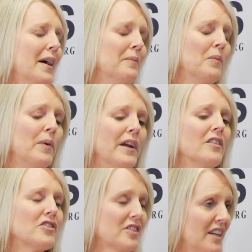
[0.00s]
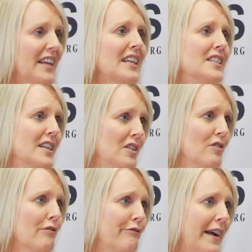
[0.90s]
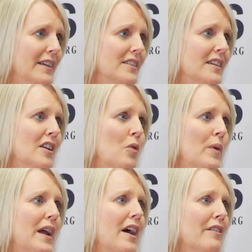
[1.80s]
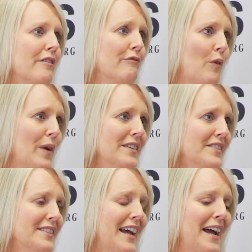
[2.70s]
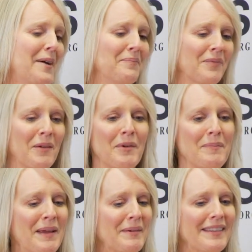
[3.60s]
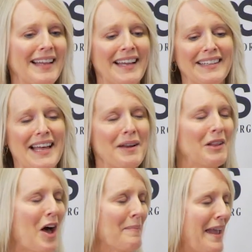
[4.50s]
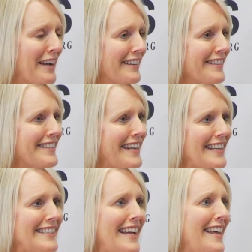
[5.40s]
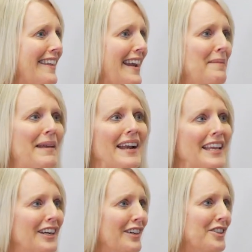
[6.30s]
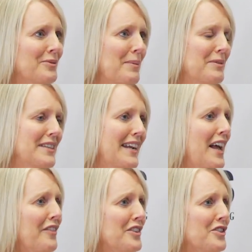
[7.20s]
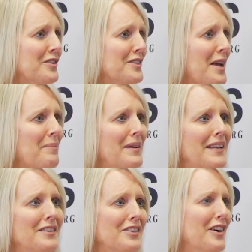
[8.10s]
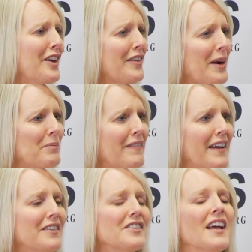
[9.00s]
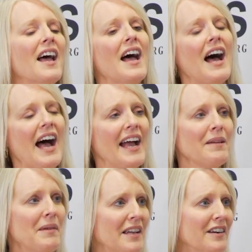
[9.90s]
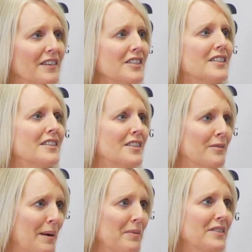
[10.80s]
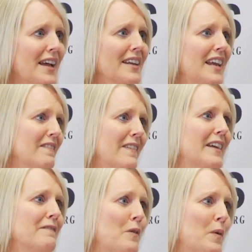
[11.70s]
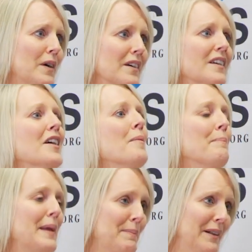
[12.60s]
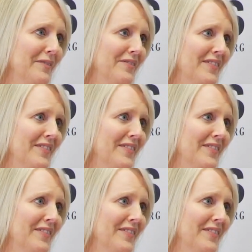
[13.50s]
we are just going to continue the fight. We are the voice. We meet with a lot of lawmakers, and I say that I'm not here to represent health insurance companies or healthcare providers. I am here to represent and fight for people.